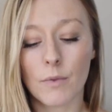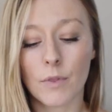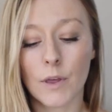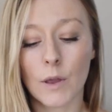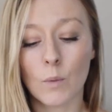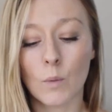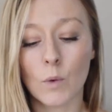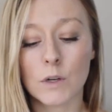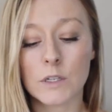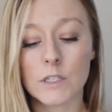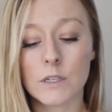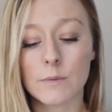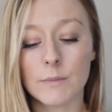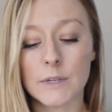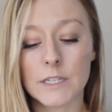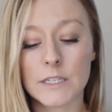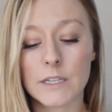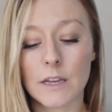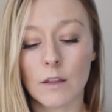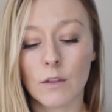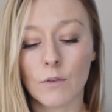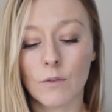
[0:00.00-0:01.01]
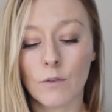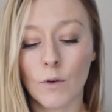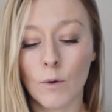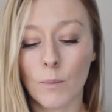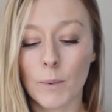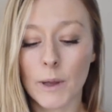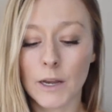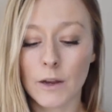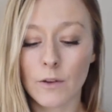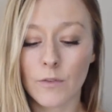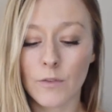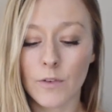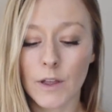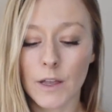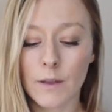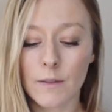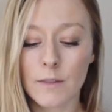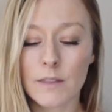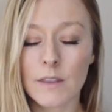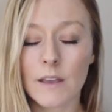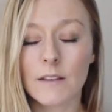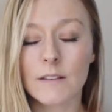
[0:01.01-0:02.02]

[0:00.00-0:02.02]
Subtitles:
they wanted me to get the full benefit.